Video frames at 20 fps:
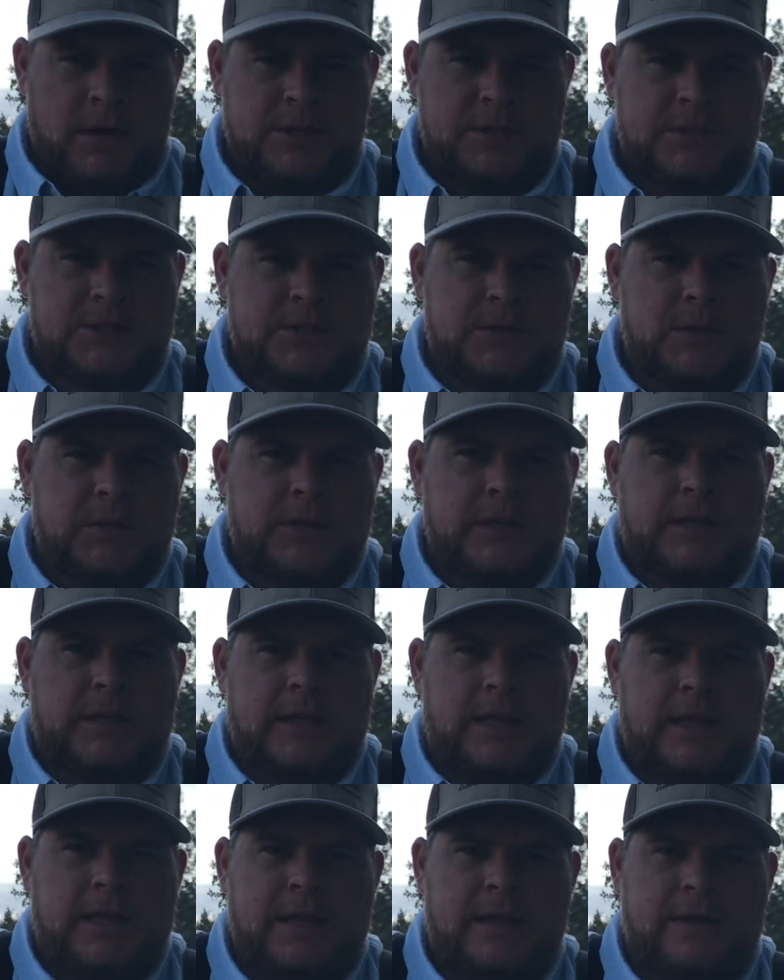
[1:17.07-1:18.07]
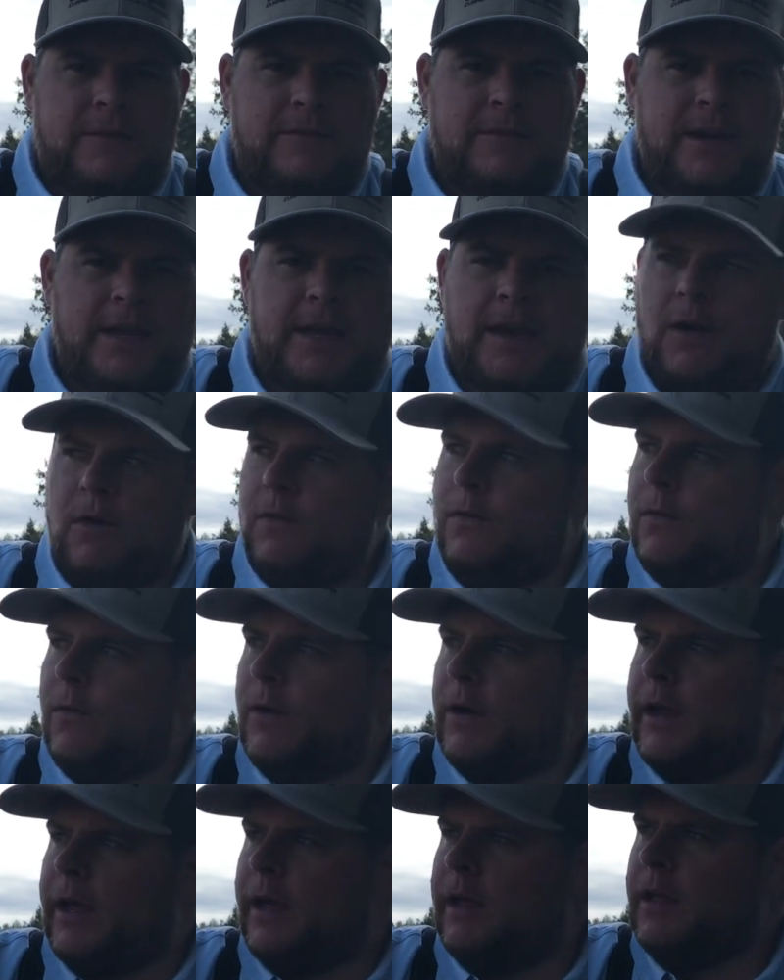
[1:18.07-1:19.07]
just do a little video
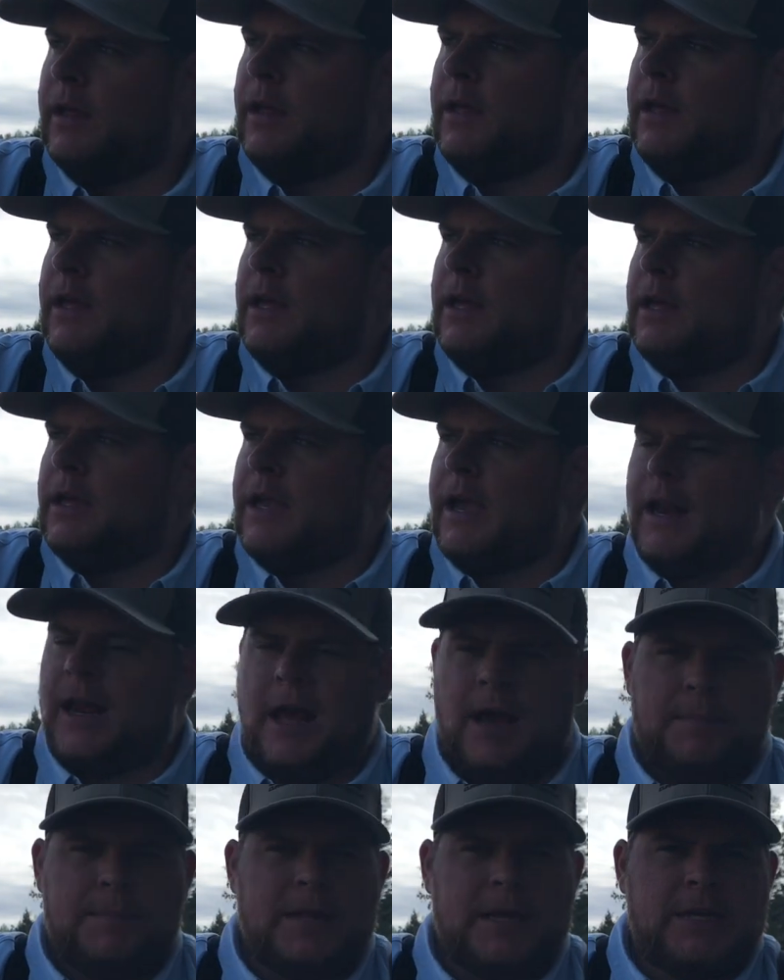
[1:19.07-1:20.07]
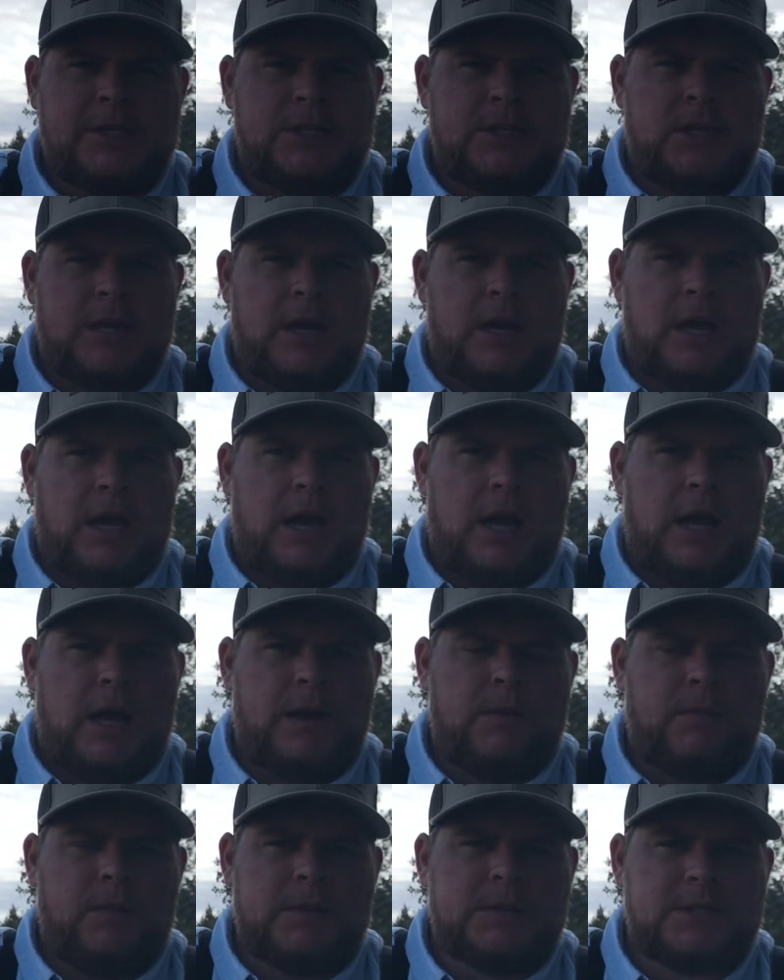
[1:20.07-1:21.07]
for you, kind of update you
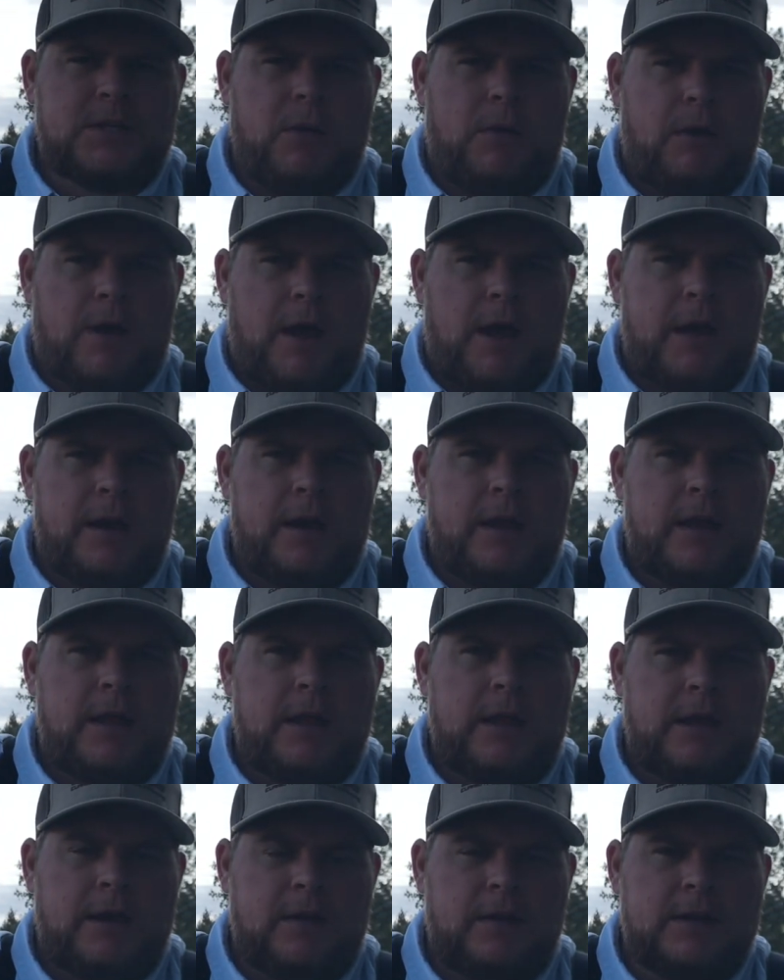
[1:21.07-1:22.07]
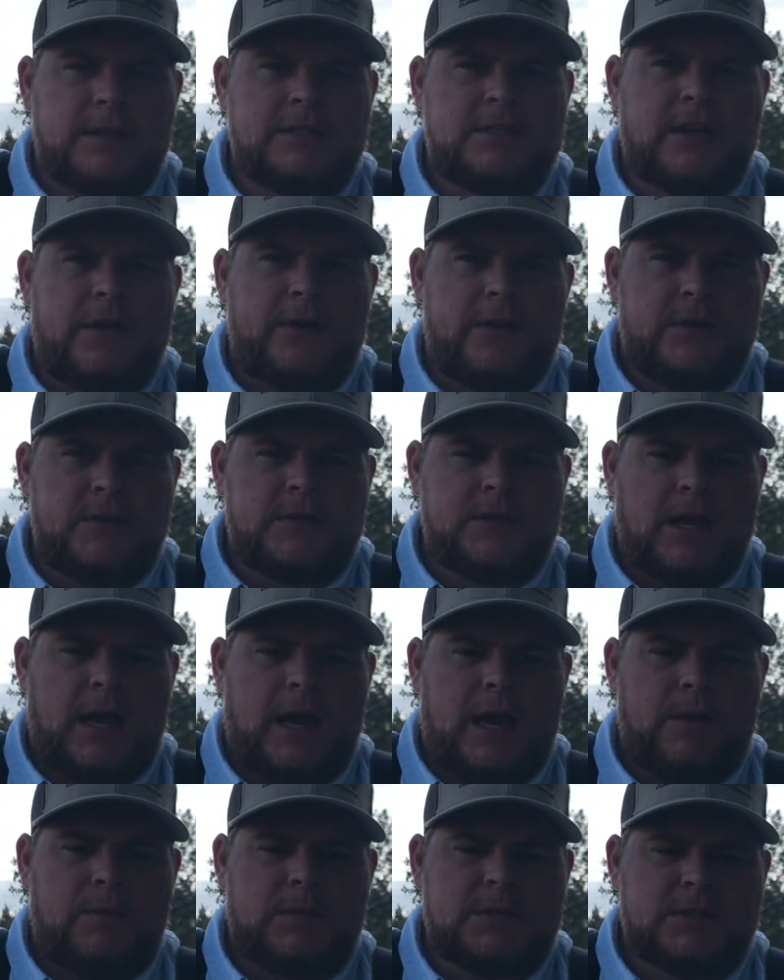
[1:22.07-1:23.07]
on what's going on here in southern
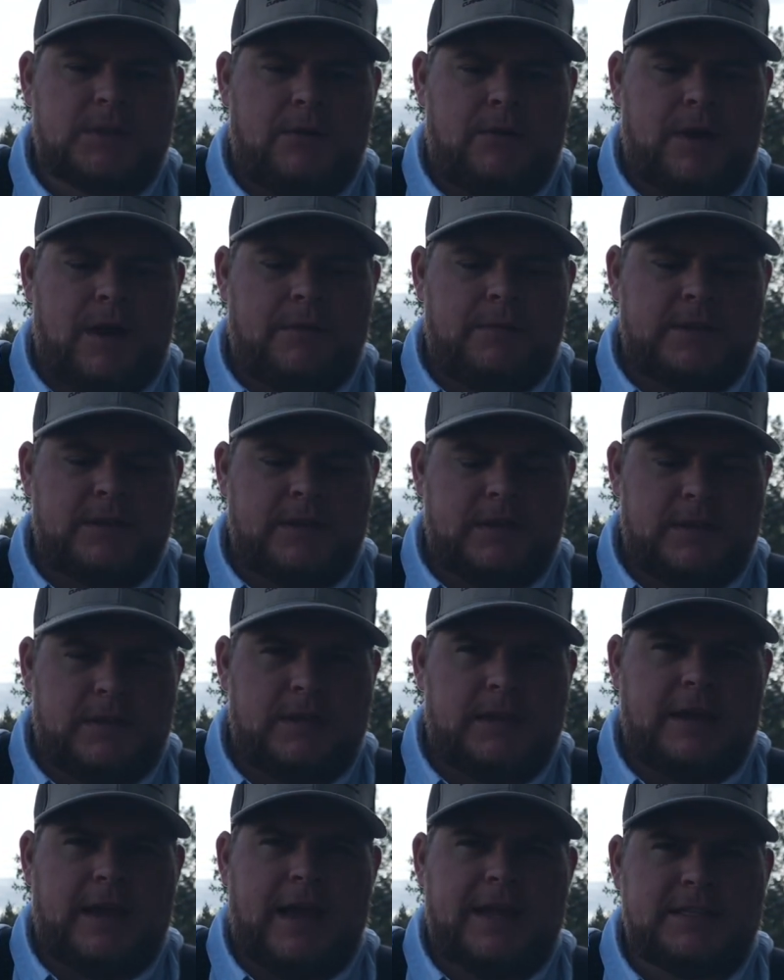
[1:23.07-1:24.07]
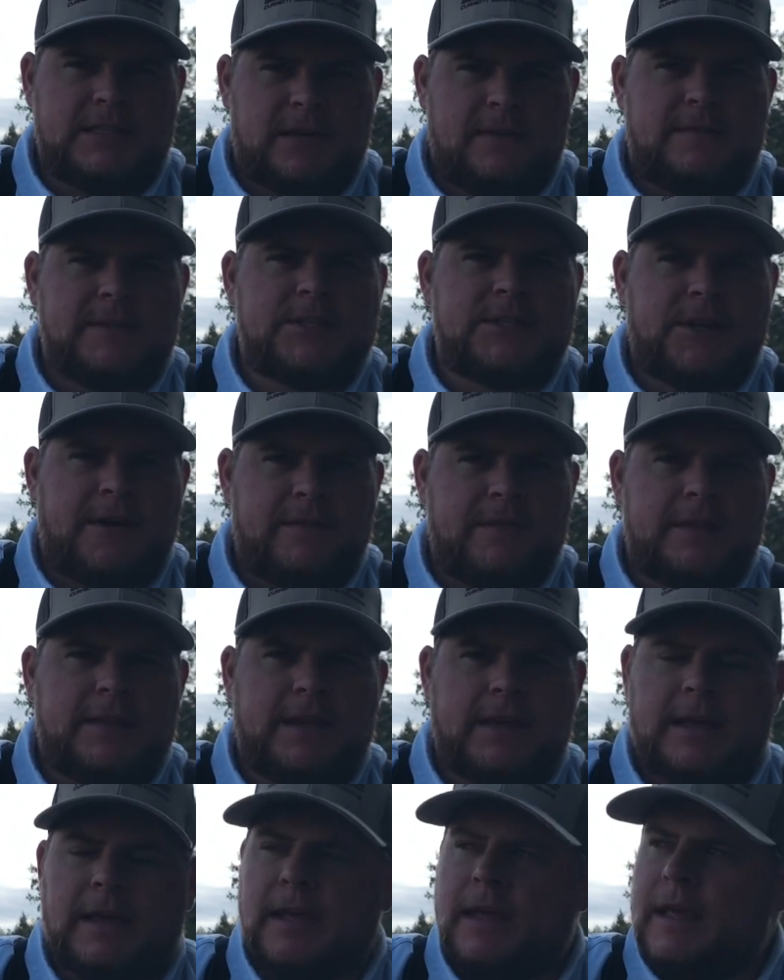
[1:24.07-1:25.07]
Utah and what's going on with the guide service and
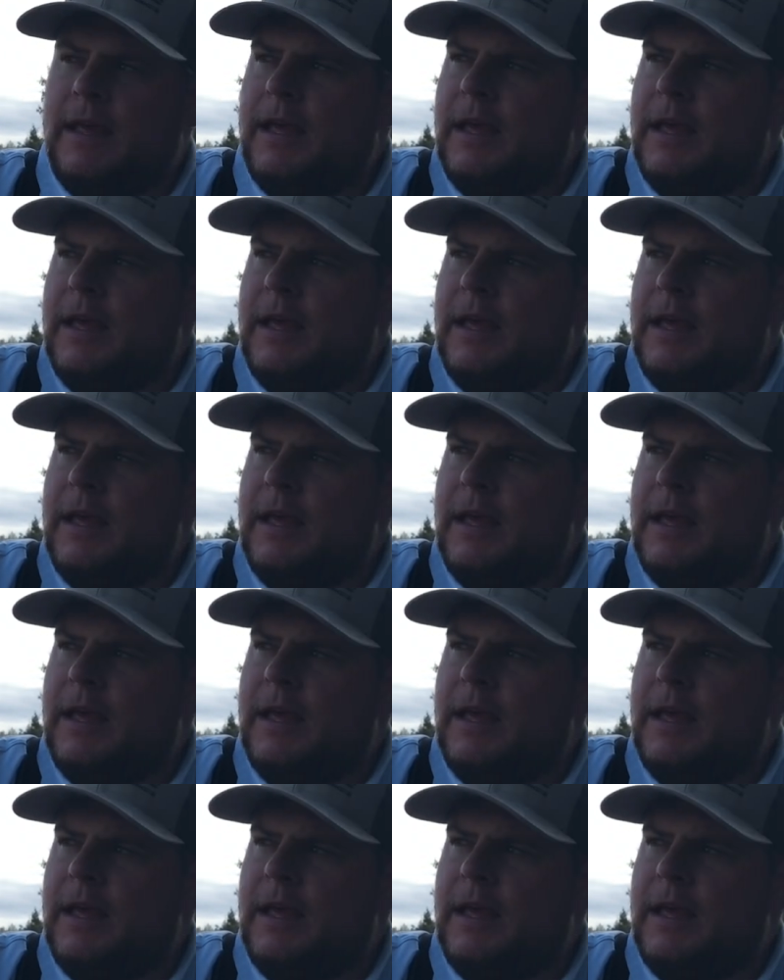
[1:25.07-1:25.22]
everything.